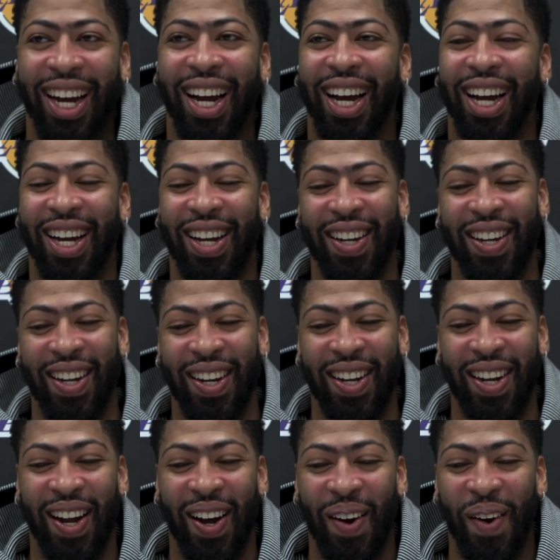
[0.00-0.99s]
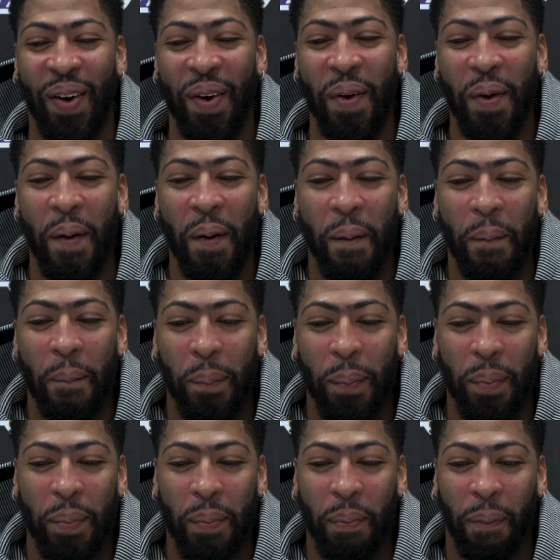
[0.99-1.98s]
I, I, maybe not. Maybe not
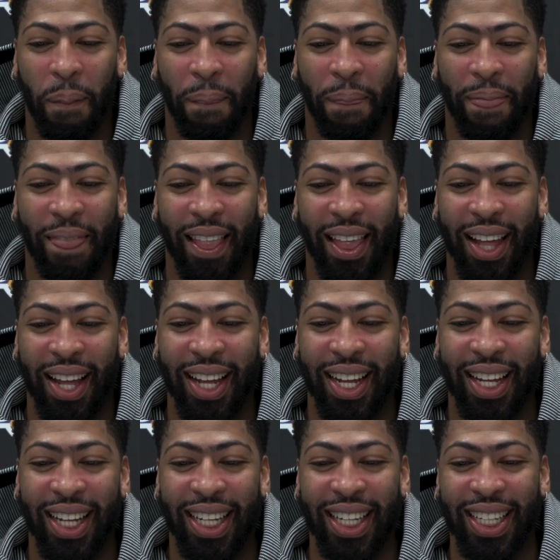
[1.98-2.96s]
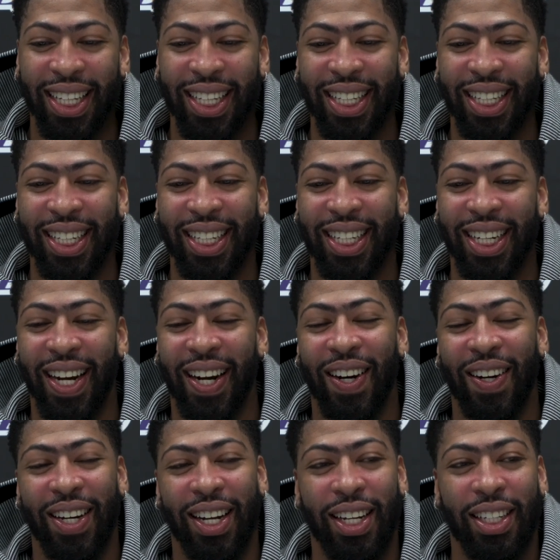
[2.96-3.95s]
in a, a six-point game with three minutes.
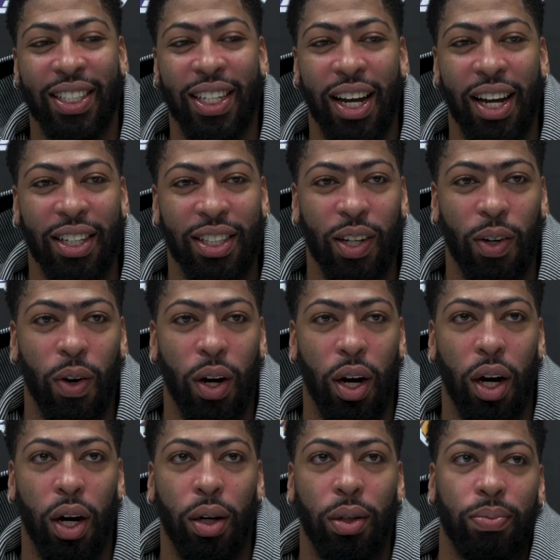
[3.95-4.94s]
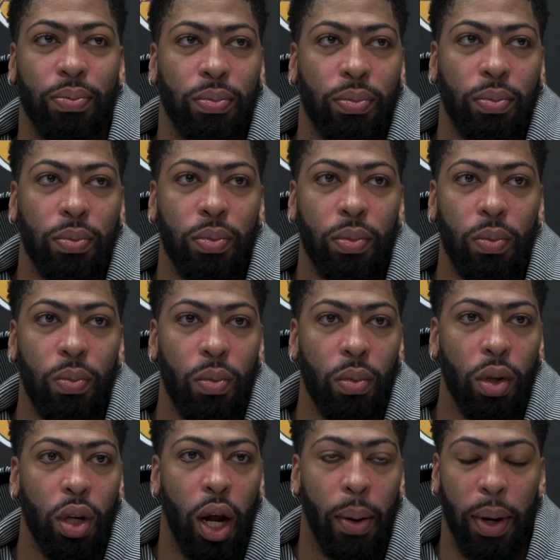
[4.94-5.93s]
no. Yes. Yeah. So, um,
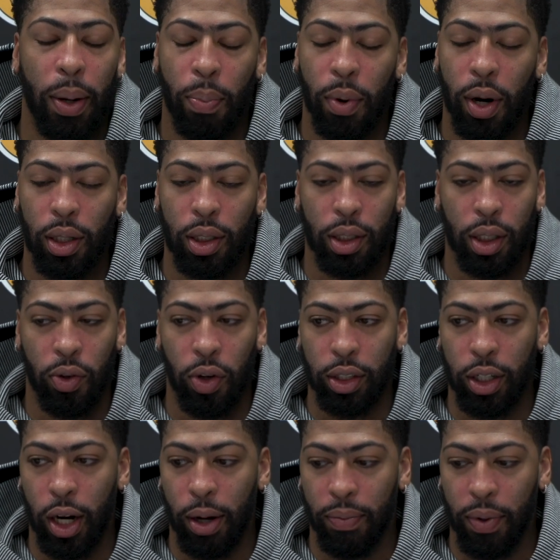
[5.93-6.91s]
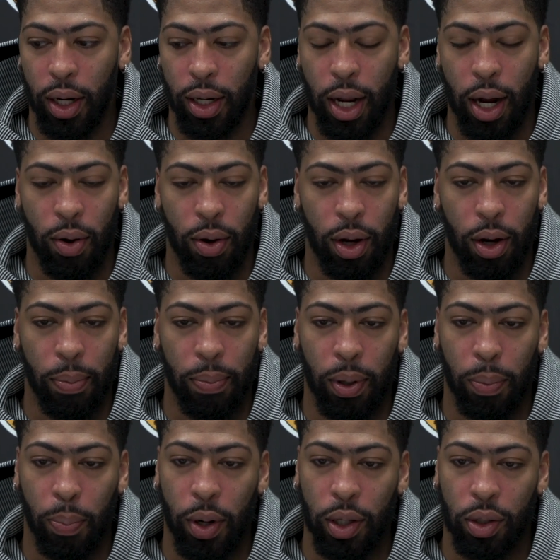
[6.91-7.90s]
I mean, Bron does a great job of getting downhill and
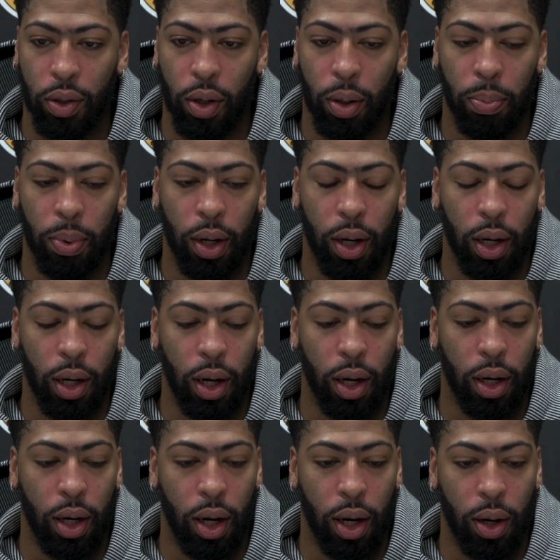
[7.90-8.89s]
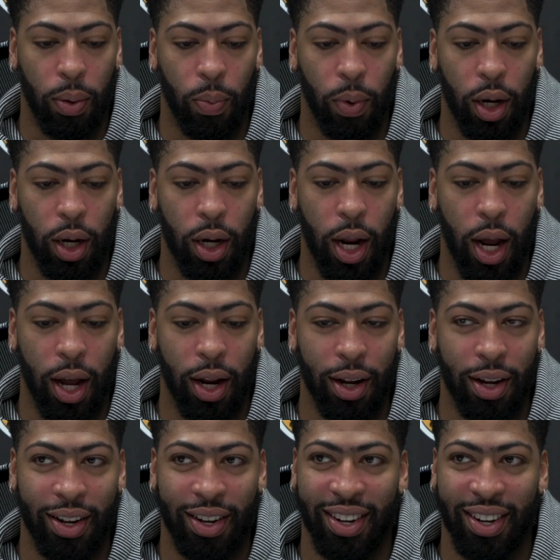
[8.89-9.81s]
putting pressure on the big and, and reading that